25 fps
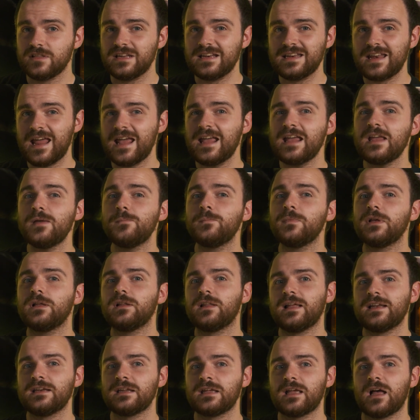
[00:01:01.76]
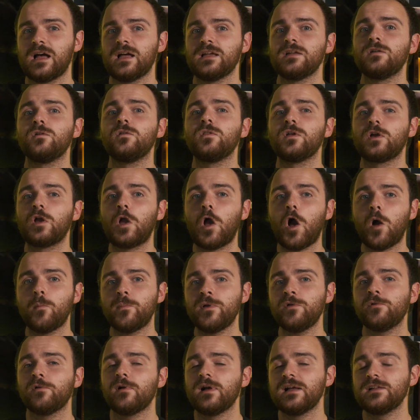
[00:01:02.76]
the name Glengyle, the
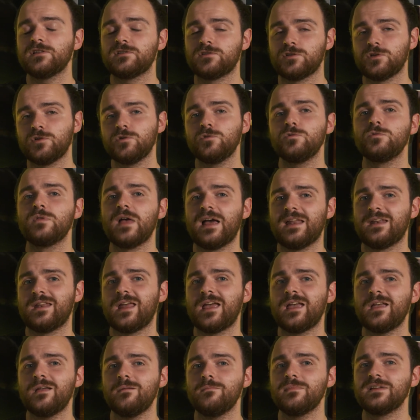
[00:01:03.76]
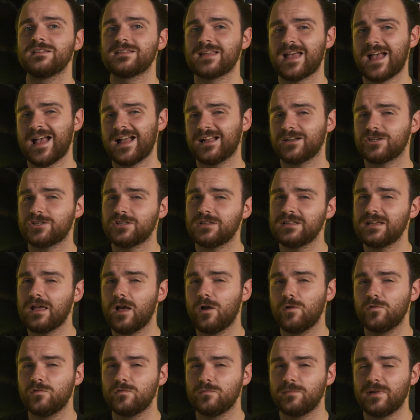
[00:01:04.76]
copyright to that name, is actually
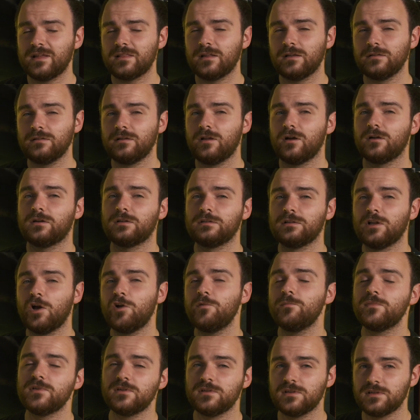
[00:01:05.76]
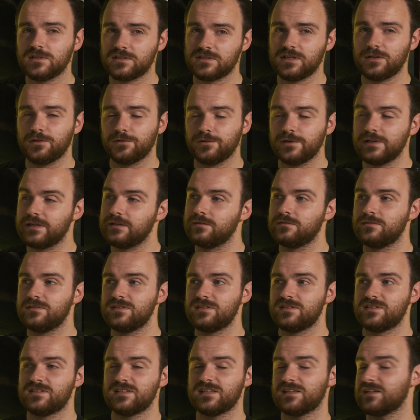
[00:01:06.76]
owned by the Loch Lomond distillery,
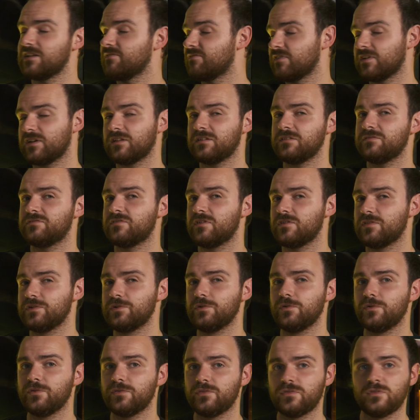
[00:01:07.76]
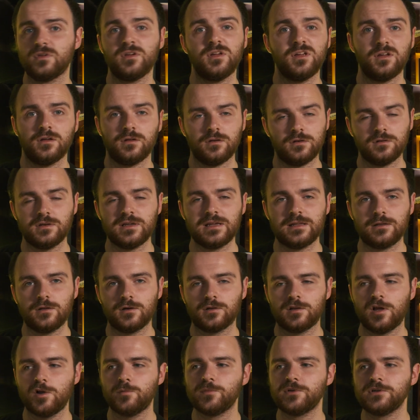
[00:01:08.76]
significantly further north near
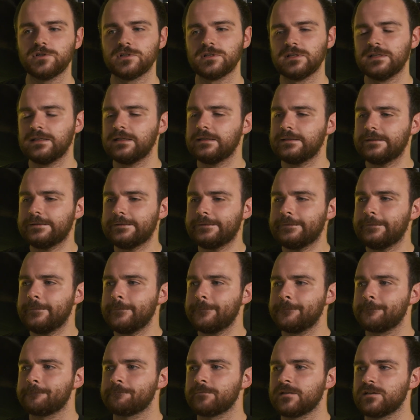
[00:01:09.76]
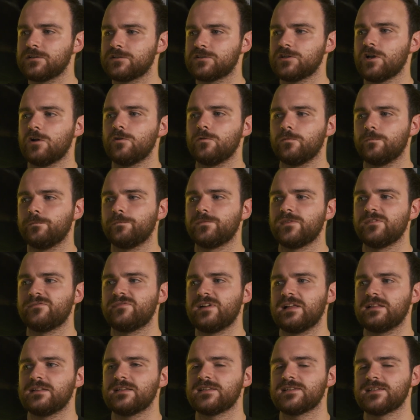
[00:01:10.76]
Loch Lomond. So, the
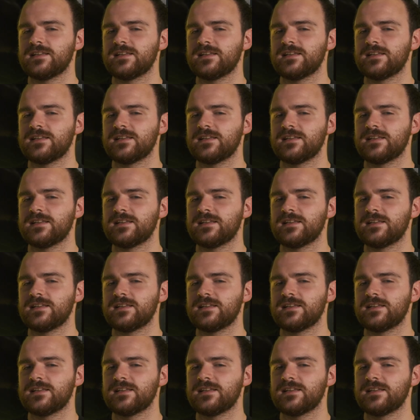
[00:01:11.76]
fact that it